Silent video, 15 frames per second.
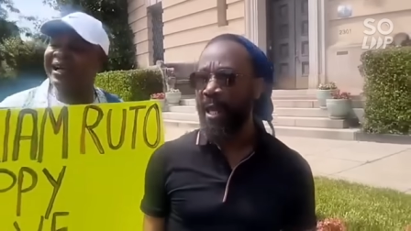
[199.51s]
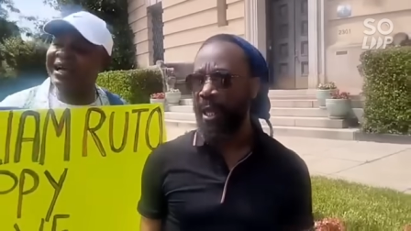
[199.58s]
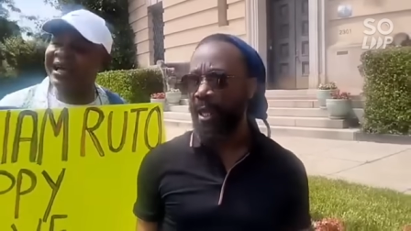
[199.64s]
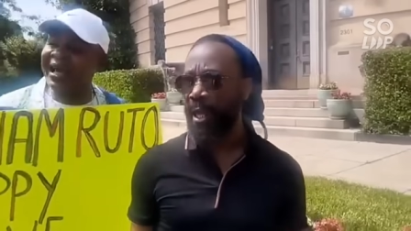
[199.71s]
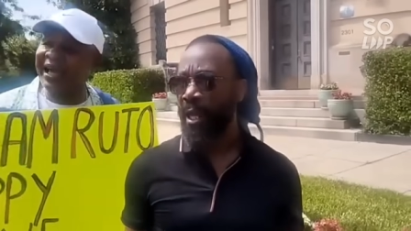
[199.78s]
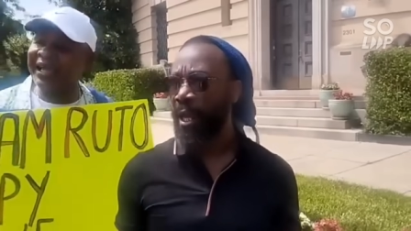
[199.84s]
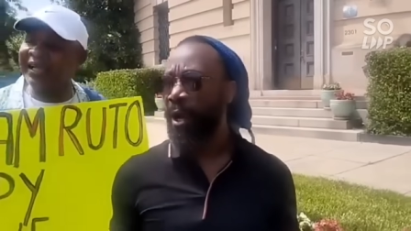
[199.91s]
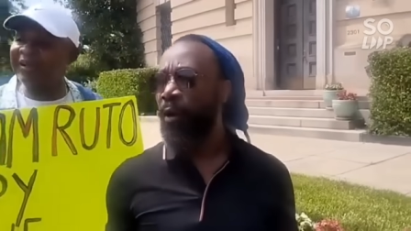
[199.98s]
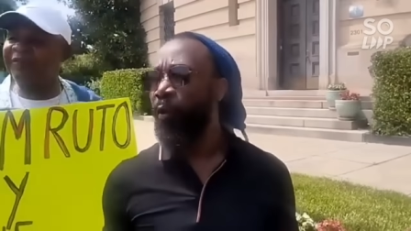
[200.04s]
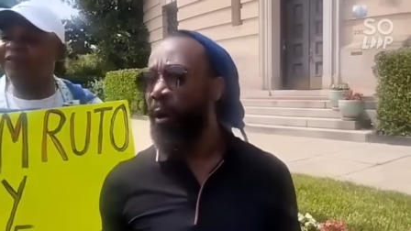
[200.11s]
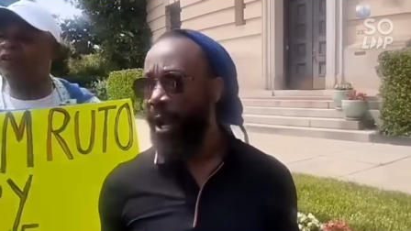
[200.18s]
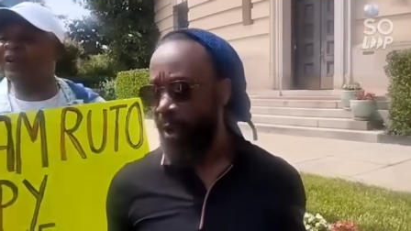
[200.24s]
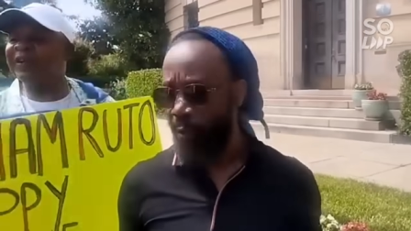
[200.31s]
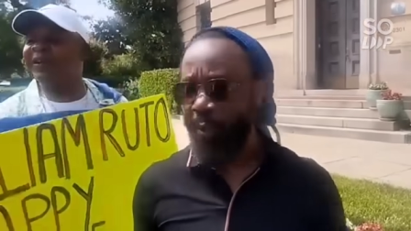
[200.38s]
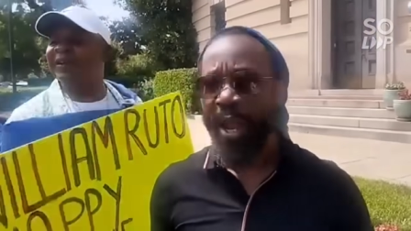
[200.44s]
That's why
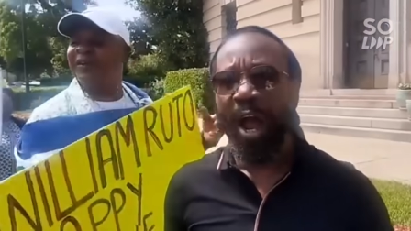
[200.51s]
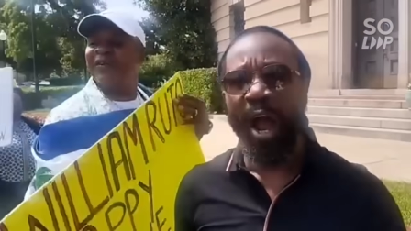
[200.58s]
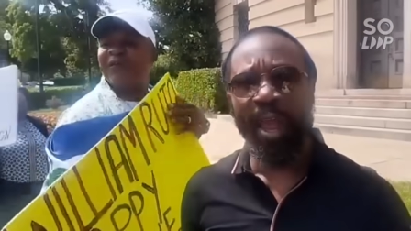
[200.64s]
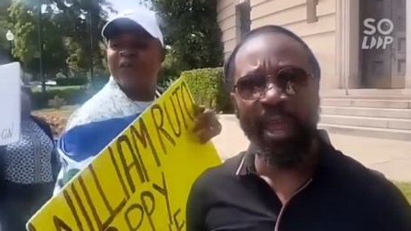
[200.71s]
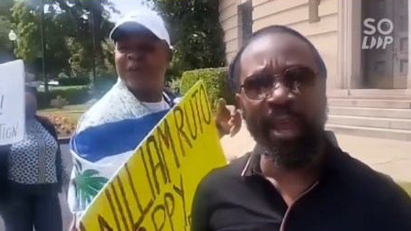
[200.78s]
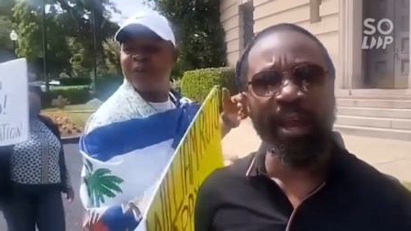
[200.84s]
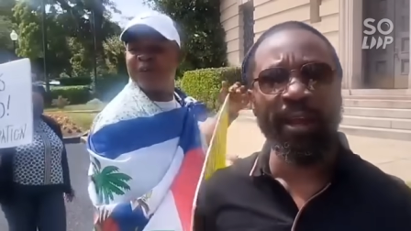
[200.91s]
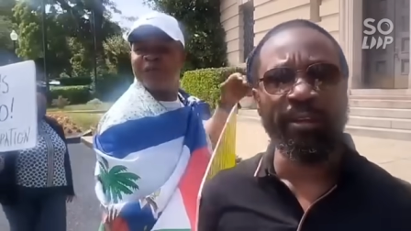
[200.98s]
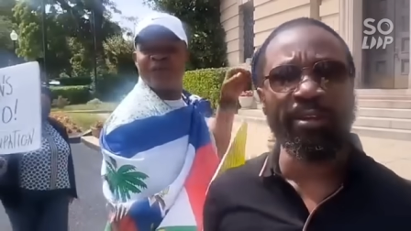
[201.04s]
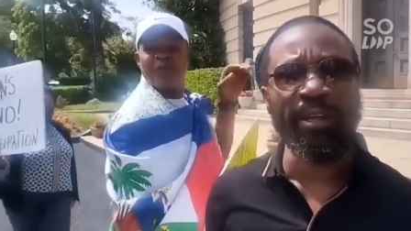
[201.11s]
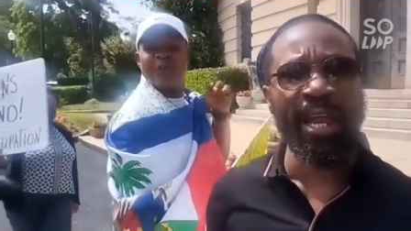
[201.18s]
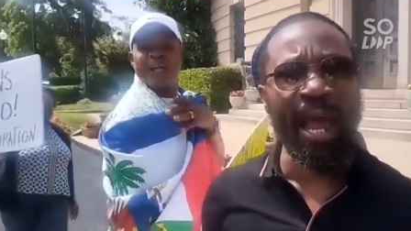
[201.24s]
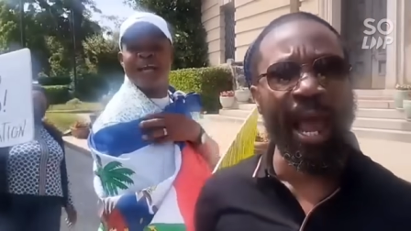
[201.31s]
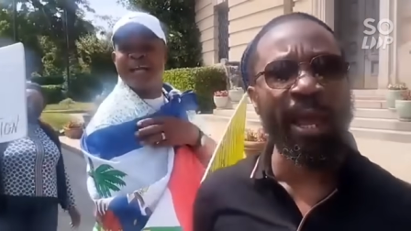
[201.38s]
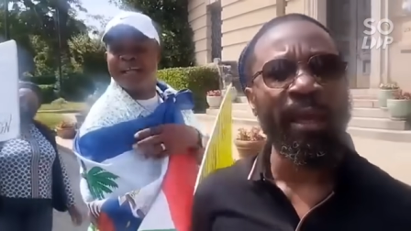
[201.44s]
you saying that. We are here
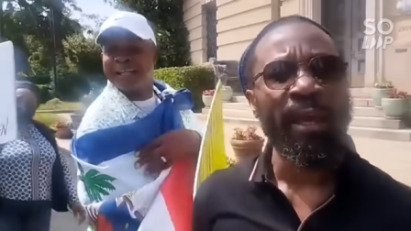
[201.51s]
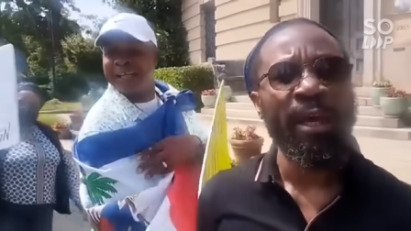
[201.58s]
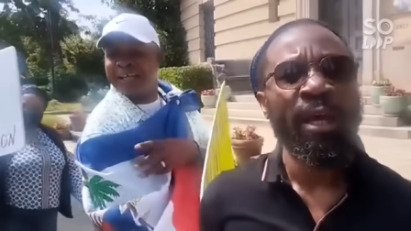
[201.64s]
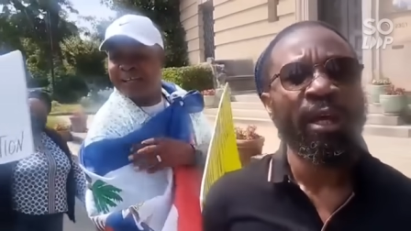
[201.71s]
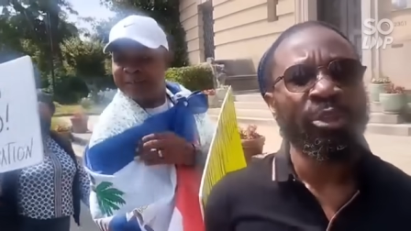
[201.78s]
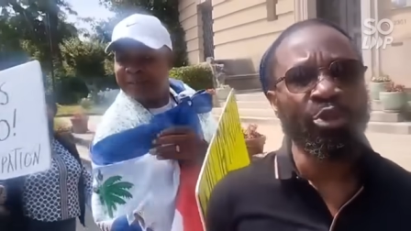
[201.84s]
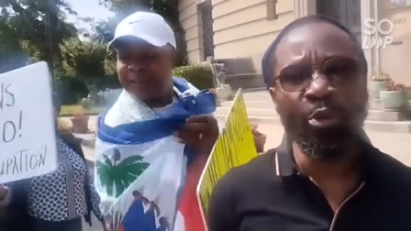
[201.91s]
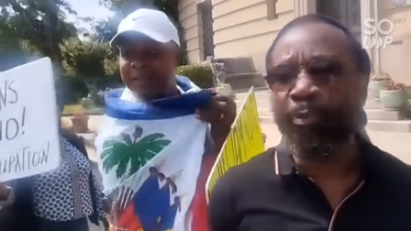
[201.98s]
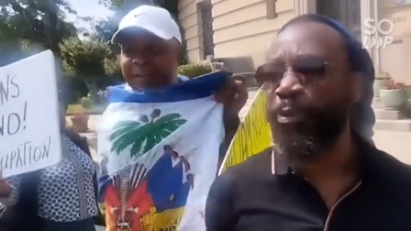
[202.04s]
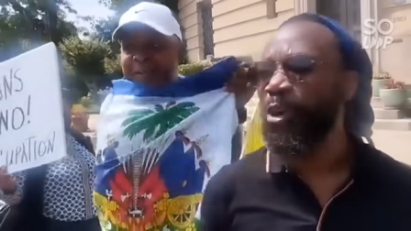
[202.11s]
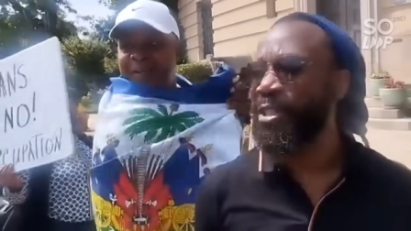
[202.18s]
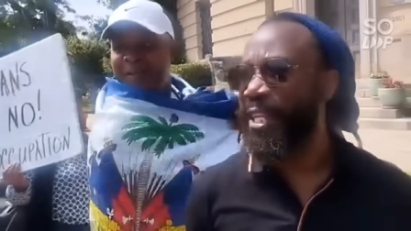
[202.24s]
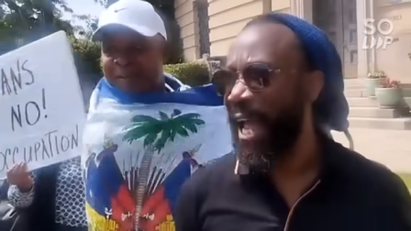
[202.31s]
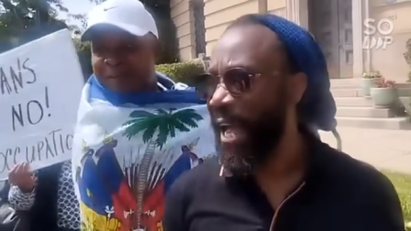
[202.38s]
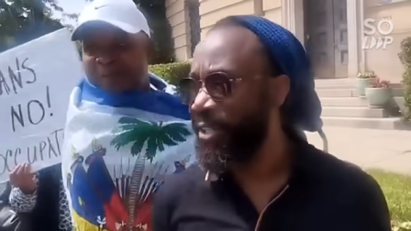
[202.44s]
today to
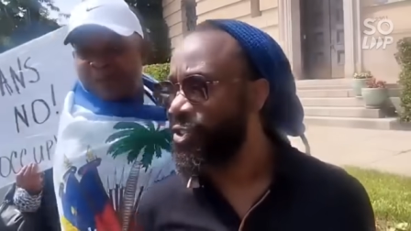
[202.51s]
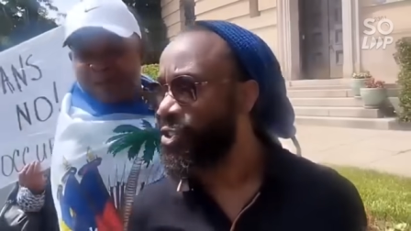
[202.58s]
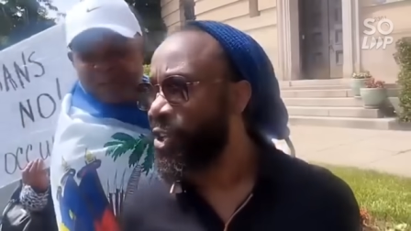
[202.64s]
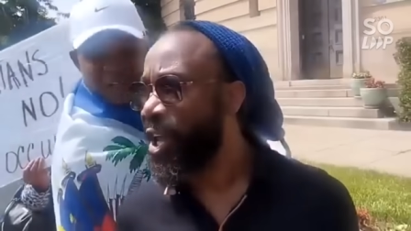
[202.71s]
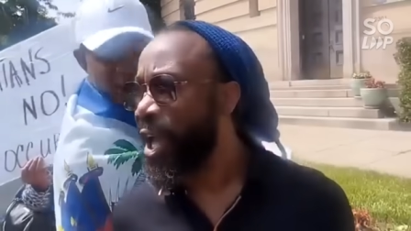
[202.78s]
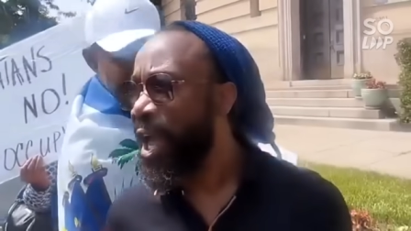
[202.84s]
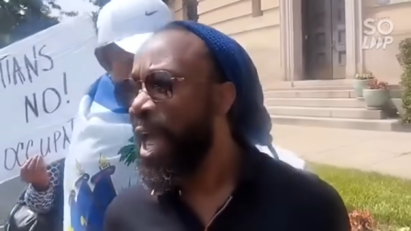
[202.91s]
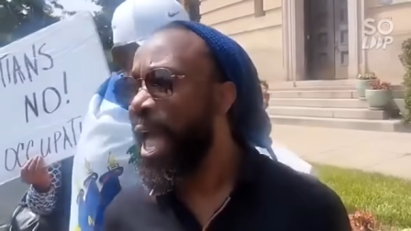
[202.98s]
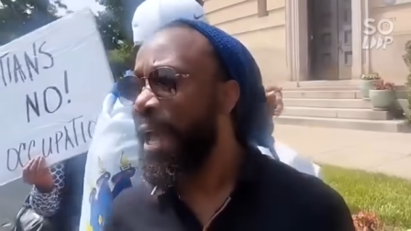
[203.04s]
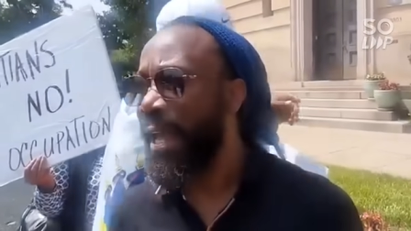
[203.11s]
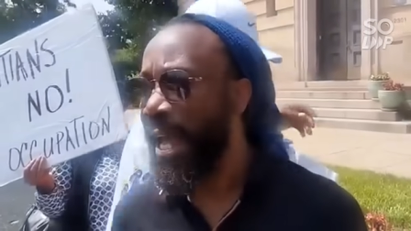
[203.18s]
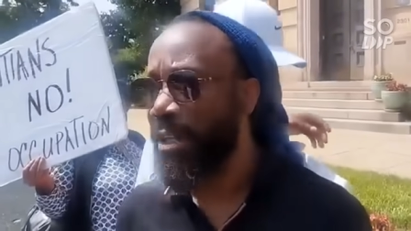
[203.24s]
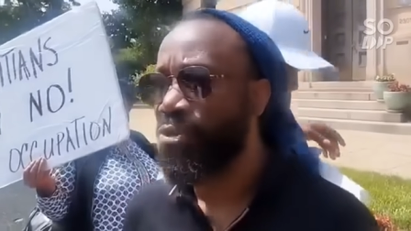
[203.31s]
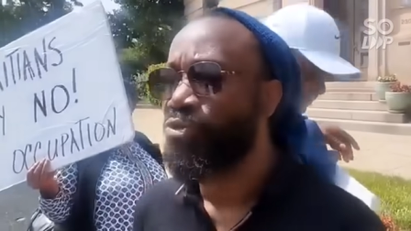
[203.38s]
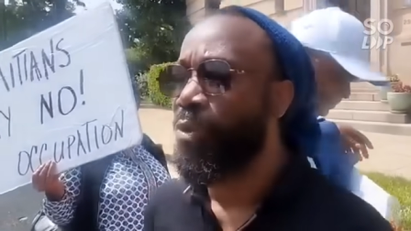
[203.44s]
protest
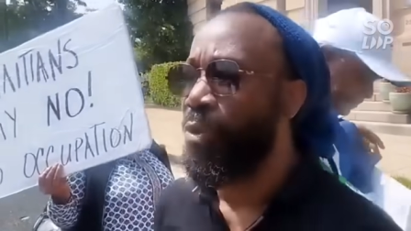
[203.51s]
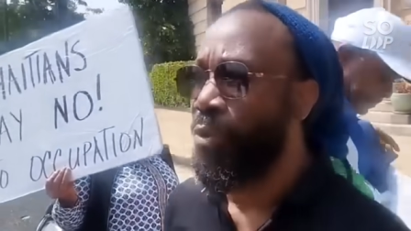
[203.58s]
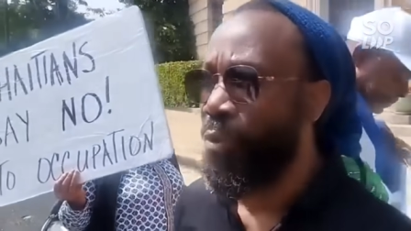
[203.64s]
against